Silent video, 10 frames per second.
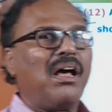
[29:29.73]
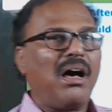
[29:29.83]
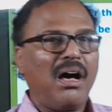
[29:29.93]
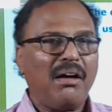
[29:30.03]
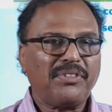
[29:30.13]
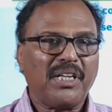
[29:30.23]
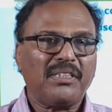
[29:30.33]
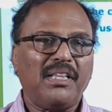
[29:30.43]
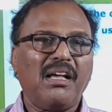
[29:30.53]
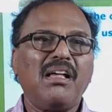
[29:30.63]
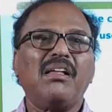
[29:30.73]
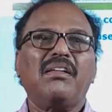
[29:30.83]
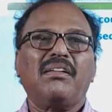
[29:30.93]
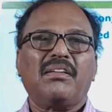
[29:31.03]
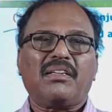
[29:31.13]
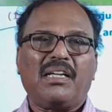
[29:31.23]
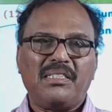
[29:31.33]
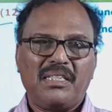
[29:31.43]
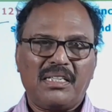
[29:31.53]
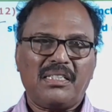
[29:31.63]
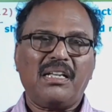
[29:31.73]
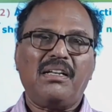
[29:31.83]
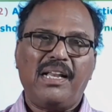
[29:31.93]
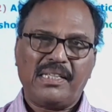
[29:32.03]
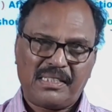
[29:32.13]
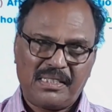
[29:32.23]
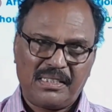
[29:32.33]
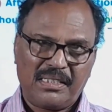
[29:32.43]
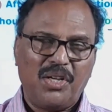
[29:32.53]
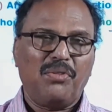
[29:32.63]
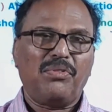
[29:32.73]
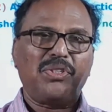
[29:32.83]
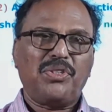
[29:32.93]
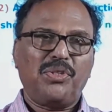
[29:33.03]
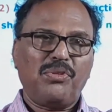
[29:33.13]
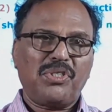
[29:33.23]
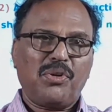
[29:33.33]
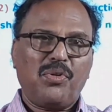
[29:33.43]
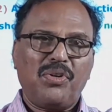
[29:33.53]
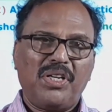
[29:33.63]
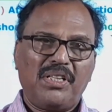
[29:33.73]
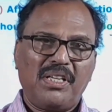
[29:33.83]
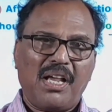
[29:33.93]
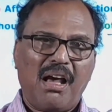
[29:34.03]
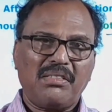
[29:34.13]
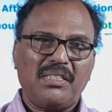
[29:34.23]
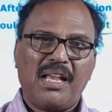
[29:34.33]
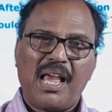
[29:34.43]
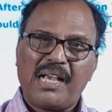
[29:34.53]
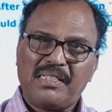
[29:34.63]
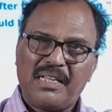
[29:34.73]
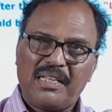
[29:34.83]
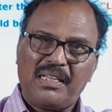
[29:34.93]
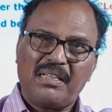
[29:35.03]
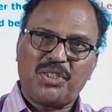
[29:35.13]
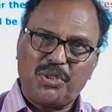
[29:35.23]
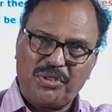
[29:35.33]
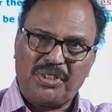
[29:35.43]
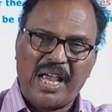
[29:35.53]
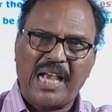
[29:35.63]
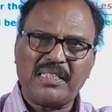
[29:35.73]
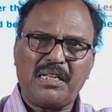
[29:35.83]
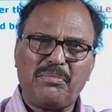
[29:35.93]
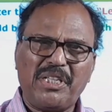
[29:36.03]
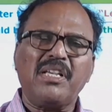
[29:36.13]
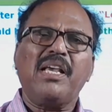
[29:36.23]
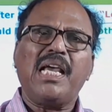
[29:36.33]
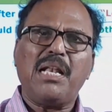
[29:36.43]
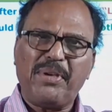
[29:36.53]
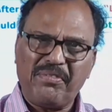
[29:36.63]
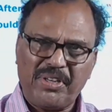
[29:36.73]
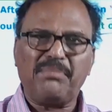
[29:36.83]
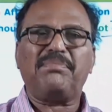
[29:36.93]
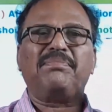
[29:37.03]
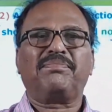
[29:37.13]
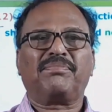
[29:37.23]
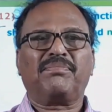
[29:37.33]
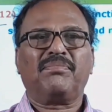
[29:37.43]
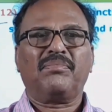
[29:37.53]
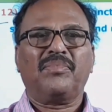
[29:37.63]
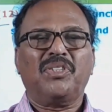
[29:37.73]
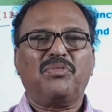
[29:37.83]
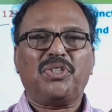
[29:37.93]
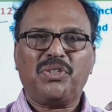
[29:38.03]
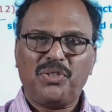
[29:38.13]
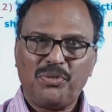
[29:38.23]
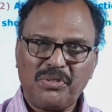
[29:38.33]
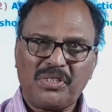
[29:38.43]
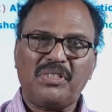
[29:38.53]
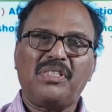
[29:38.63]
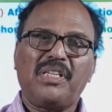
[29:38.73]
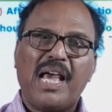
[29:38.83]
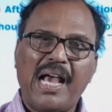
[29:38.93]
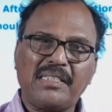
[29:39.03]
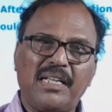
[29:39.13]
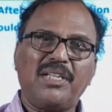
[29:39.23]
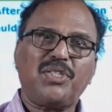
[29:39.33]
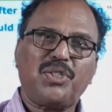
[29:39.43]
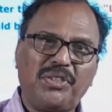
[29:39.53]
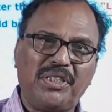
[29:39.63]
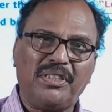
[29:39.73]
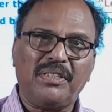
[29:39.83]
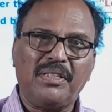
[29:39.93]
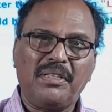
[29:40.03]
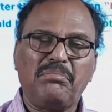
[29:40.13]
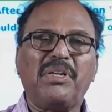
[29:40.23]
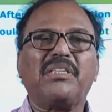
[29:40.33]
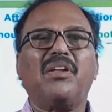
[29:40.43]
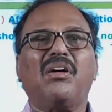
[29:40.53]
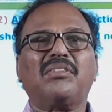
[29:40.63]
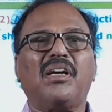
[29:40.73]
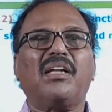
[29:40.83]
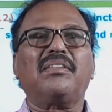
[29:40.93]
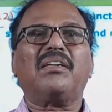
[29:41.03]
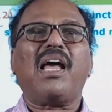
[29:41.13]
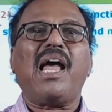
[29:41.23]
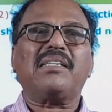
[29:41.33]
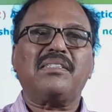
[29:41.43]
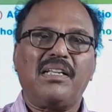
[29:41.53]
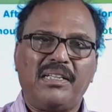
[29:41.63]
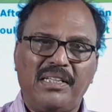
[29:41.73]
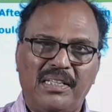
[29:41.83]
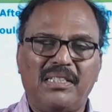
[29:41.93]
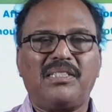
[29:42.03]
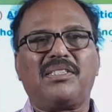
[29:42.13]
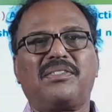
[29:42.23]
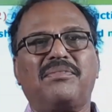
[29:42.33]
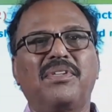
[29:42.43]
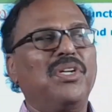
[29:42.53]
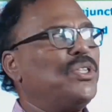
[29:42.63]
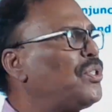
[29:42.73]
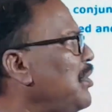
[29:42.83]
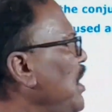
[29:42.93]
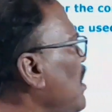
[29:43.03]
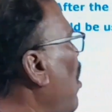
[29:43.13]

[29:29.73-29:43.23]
after the conjunction lest, we should use only the auxiliary should. Auxiliary means helping verb. We should use the auxiliary should but not other auxiliaries. Should is